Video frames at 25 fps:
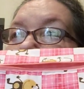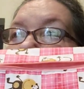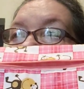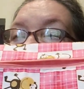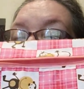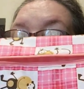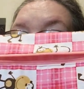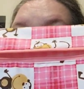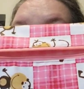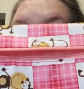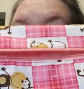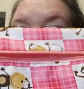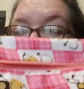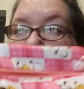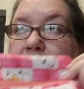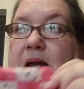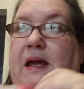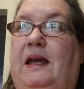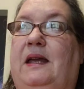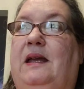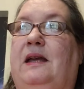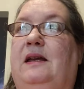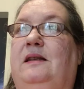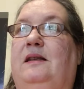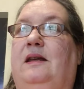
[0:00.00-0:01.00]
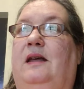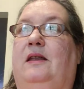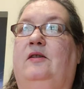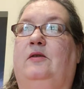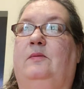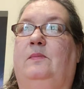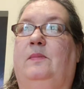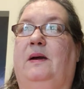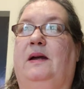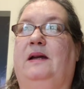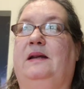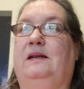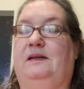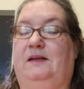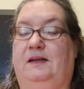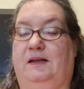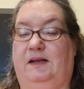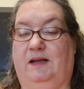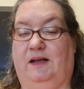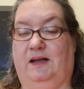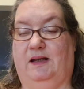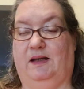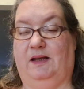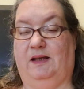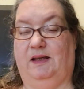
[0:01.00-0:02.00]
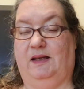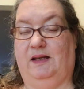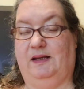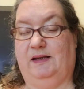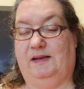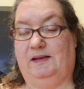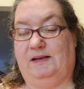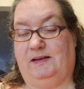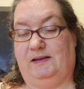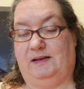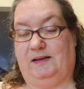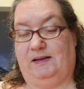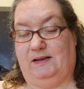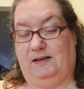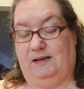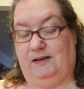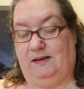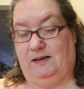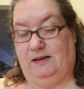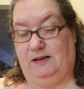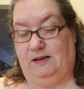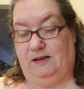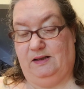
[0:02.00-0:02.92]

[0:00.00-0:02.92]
project bag, another bicyclist.